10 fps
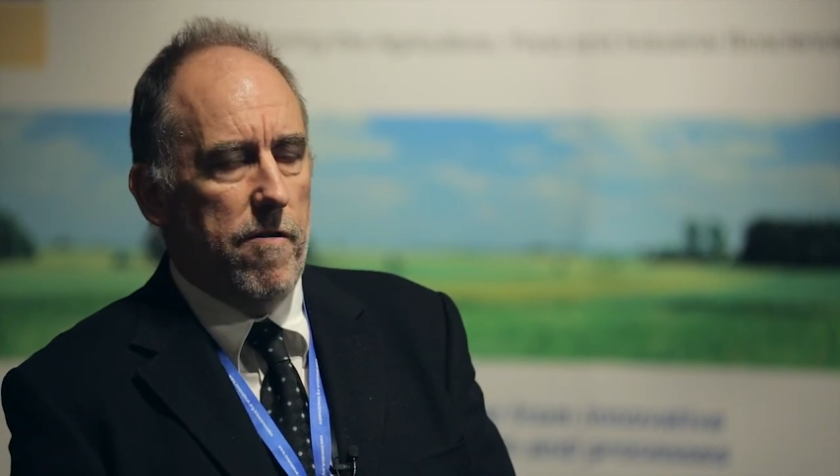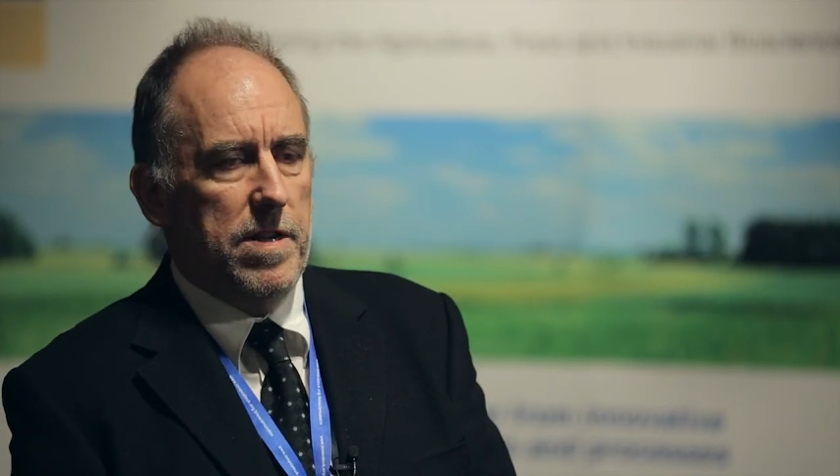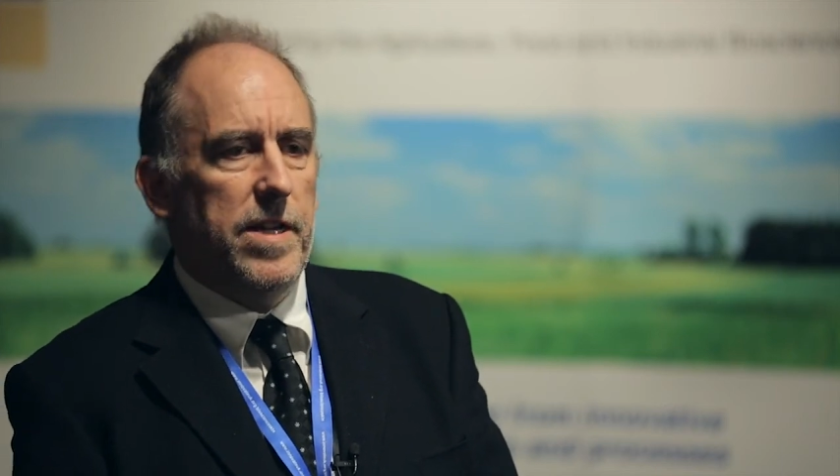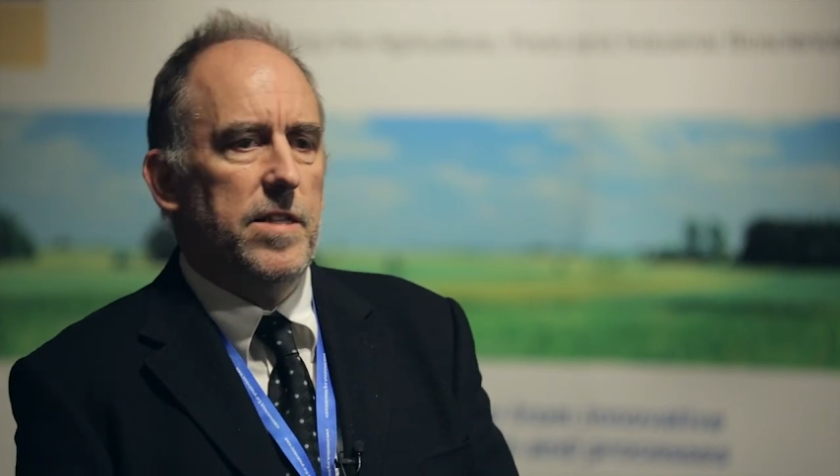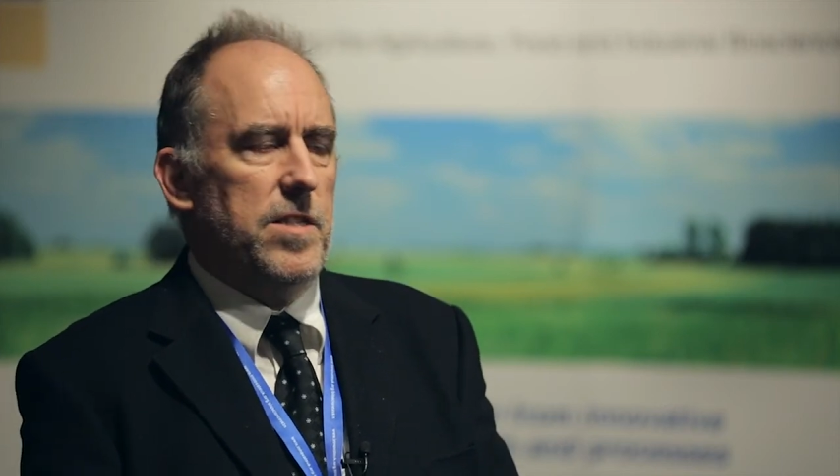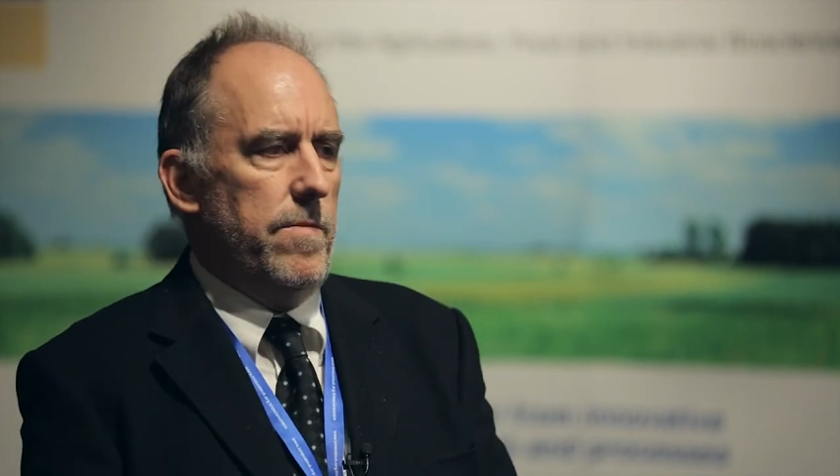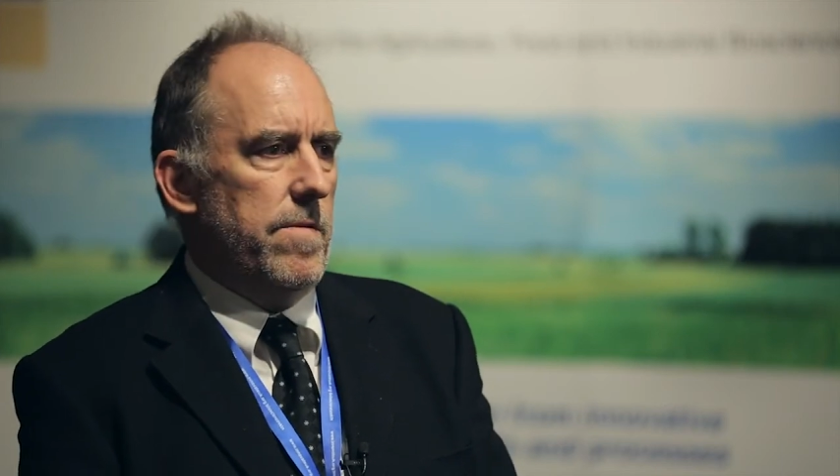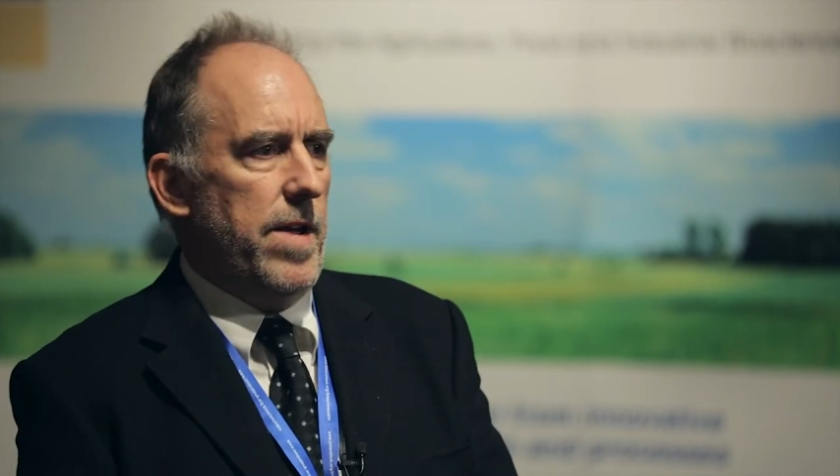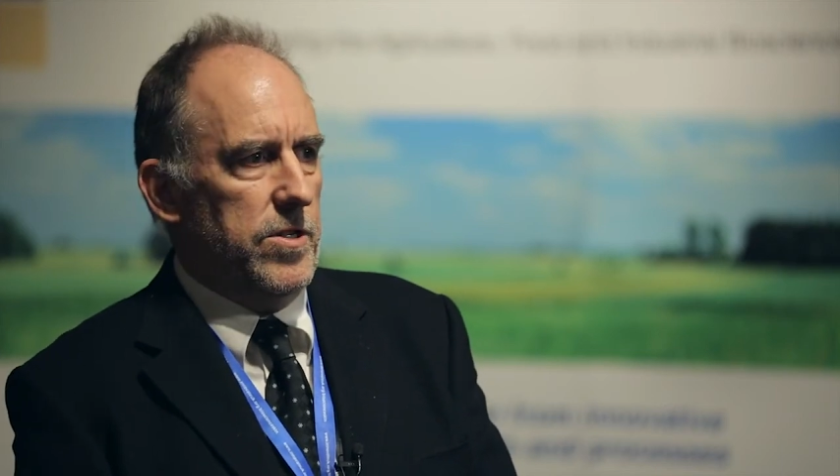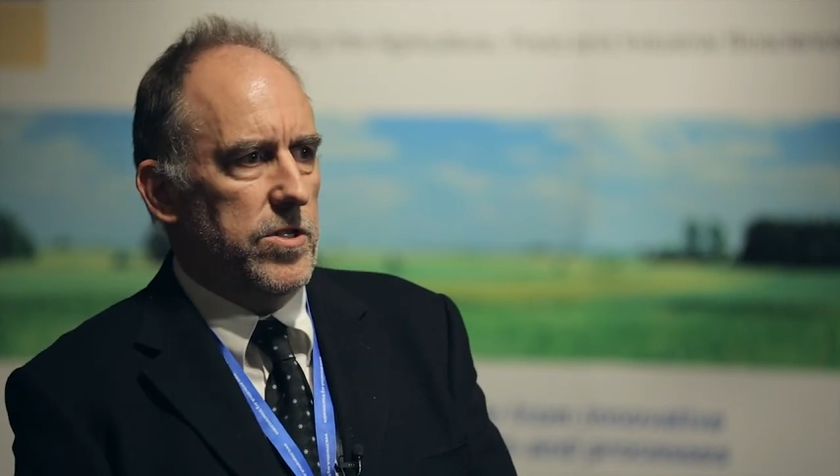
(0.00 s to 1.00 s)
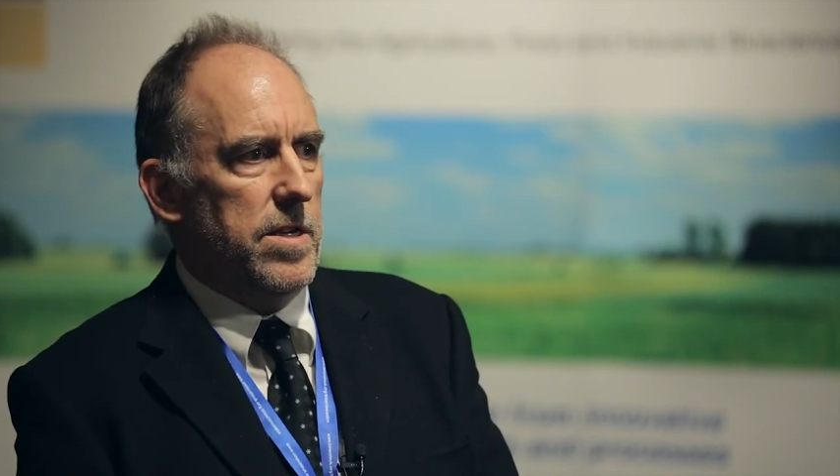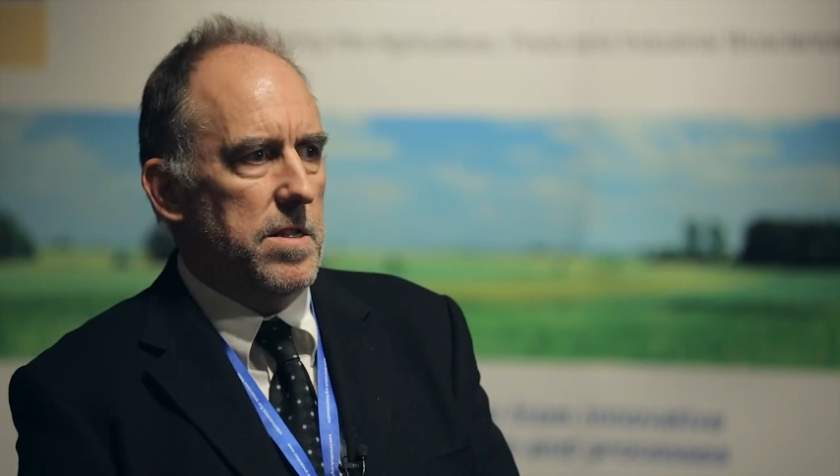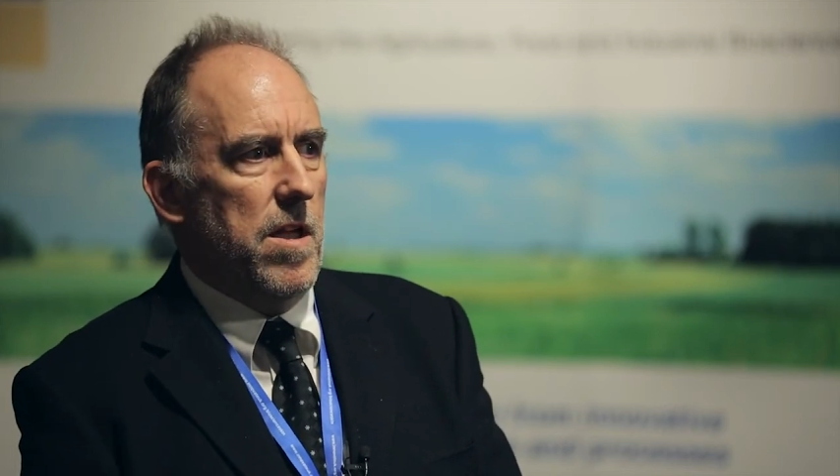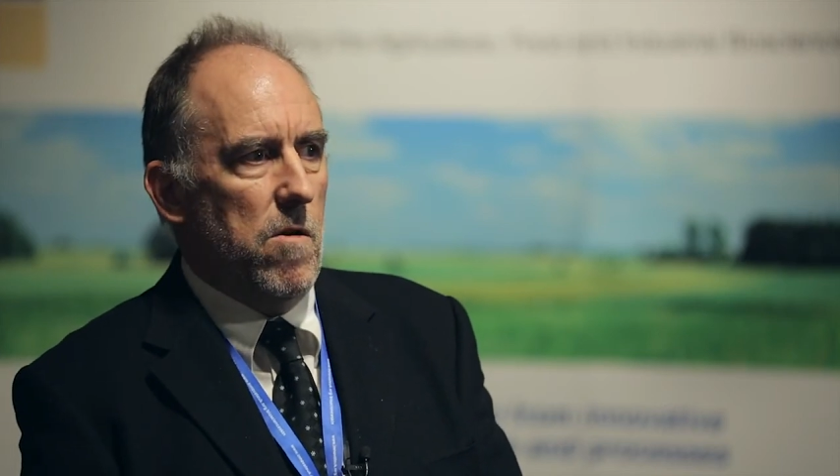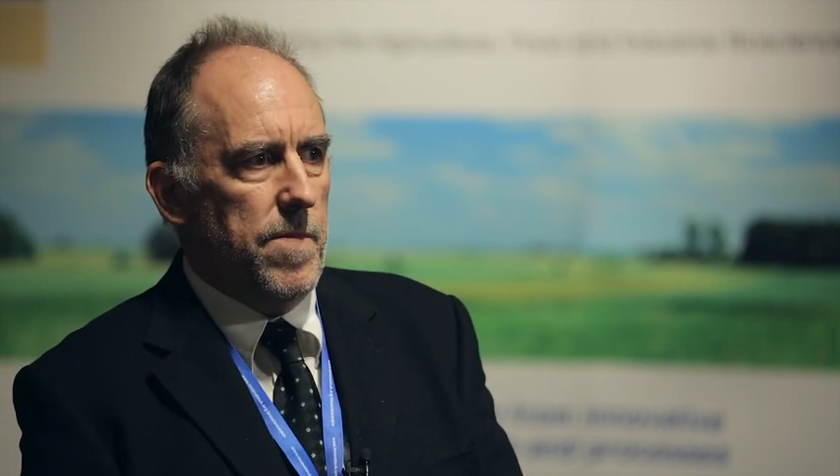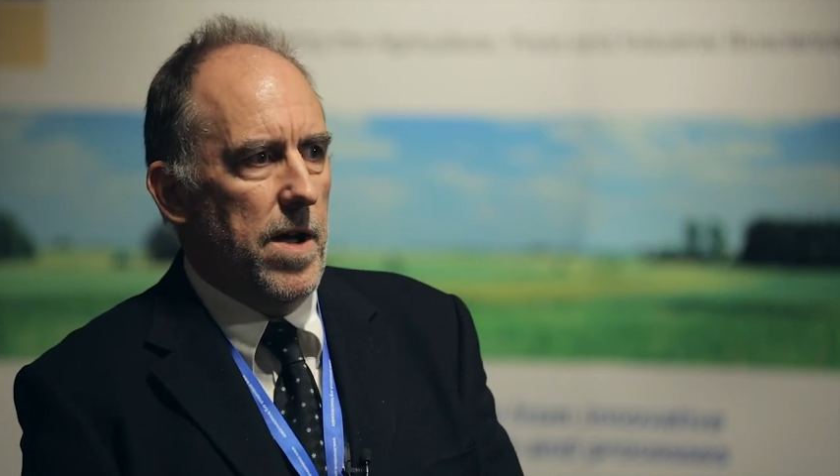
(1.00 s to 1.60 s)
or indeed some of them actually know